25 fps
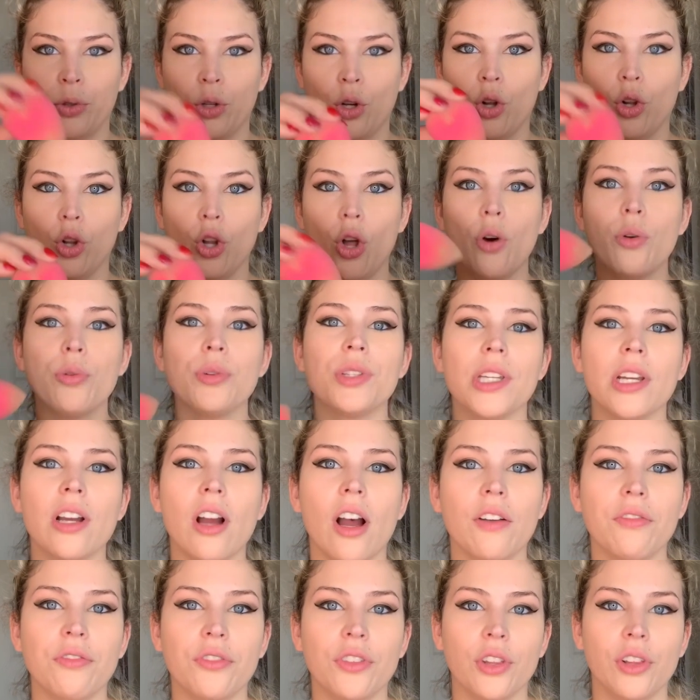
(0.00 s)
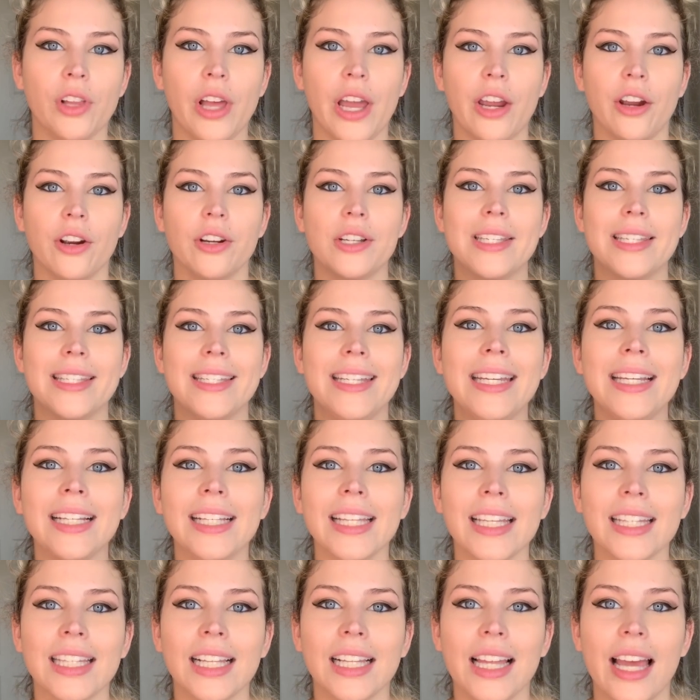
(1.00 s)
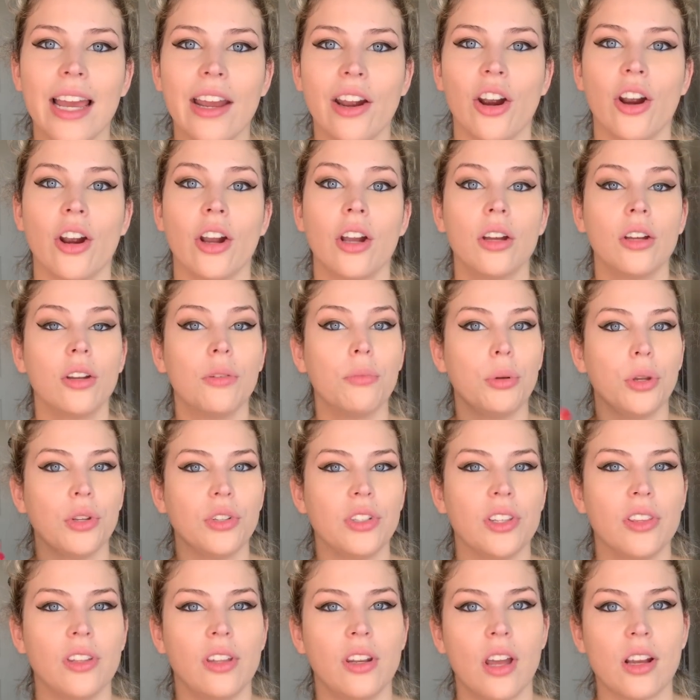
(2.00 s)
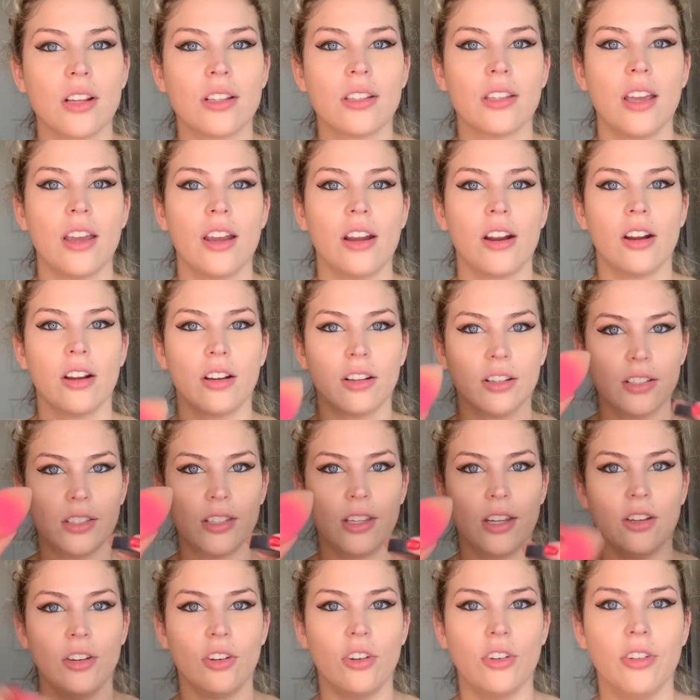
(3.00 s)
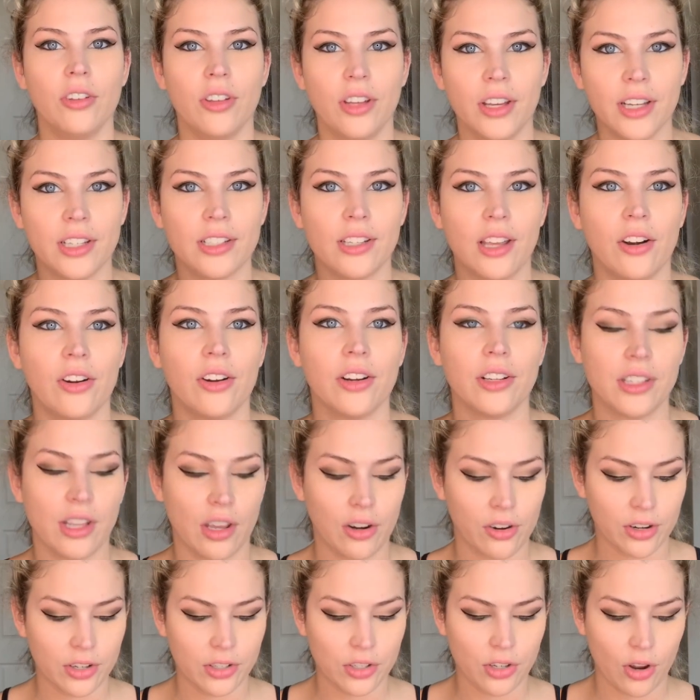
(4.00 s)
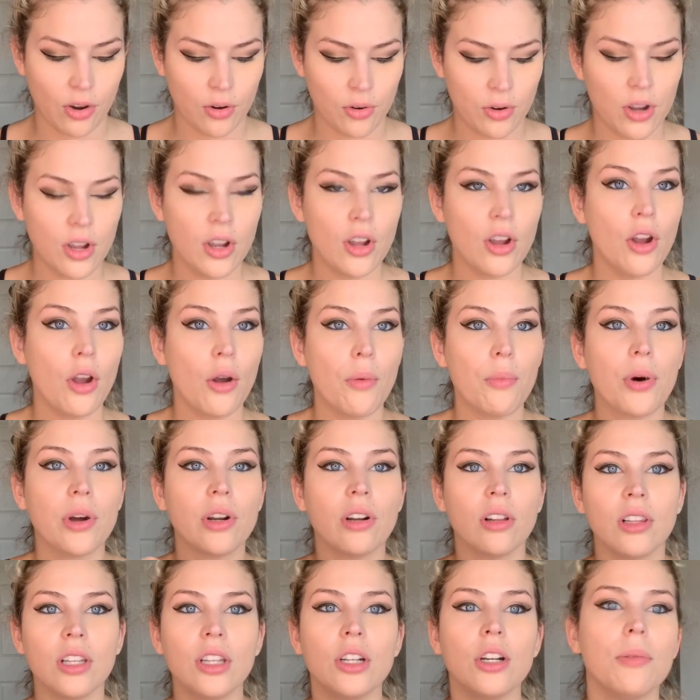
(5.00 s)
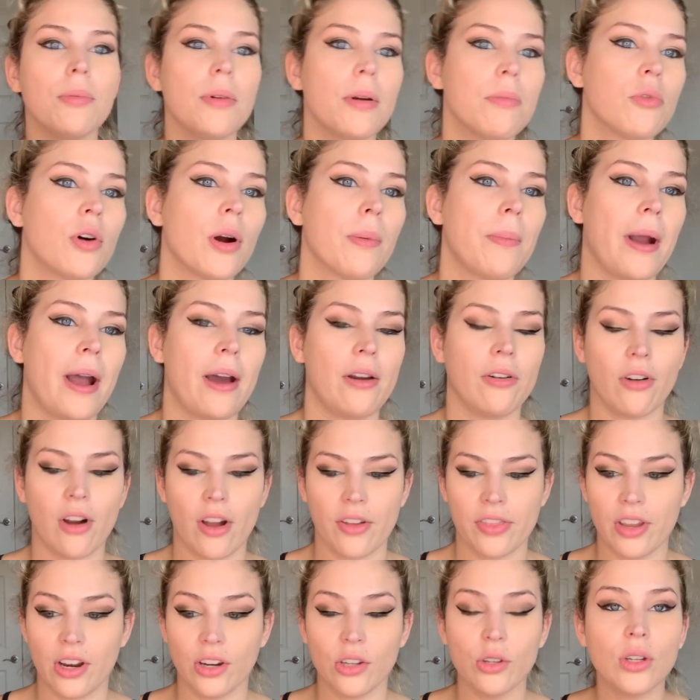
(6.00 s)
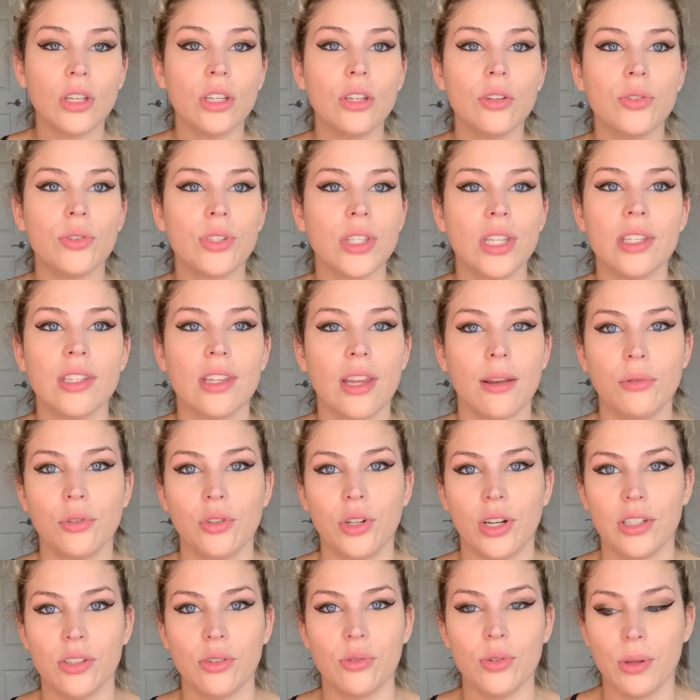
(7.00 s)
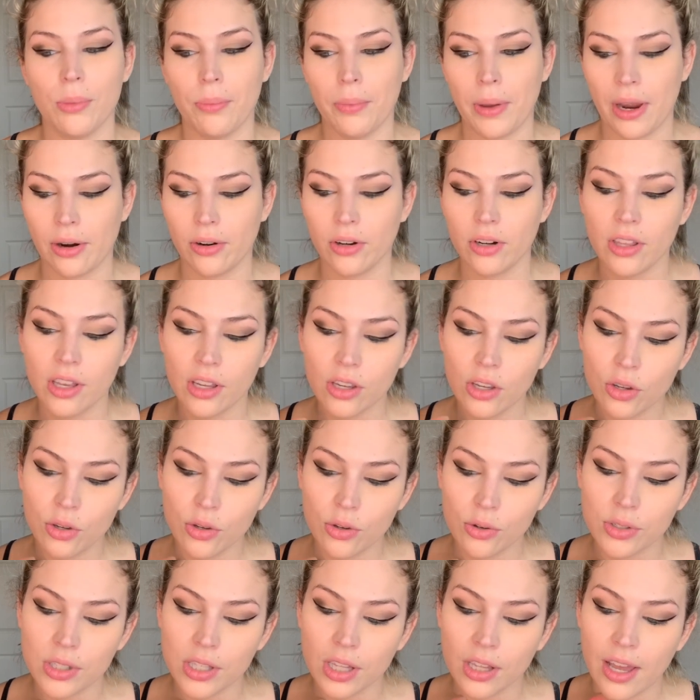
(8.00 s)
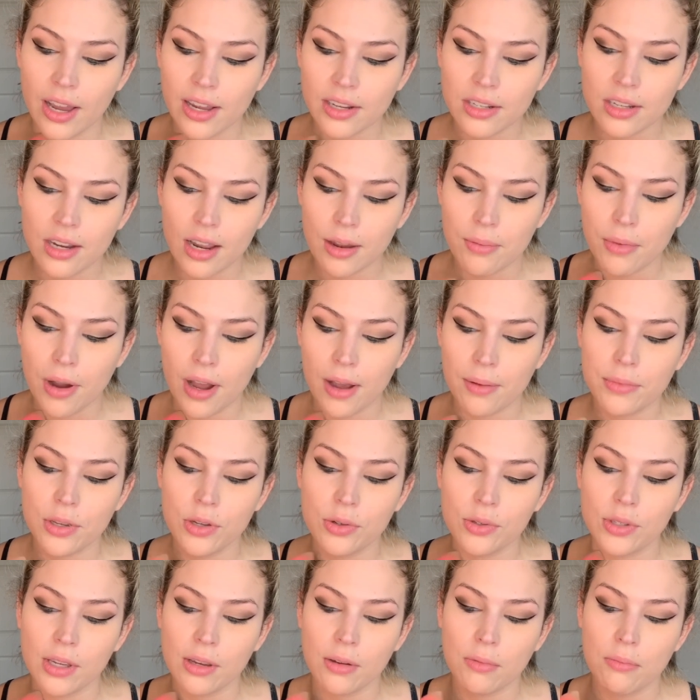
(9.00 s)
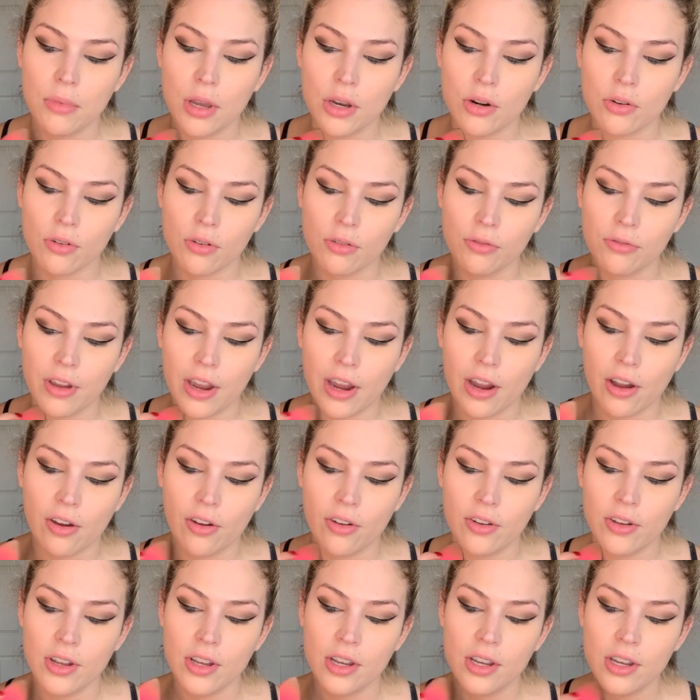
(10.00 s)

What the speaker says: closing off the layer, sealing the layer, building the next layer, seal, etc., etc. So put a little bit more powder on there. You can use the same translucent powder that you used the last time. I'm using Mineral Veil,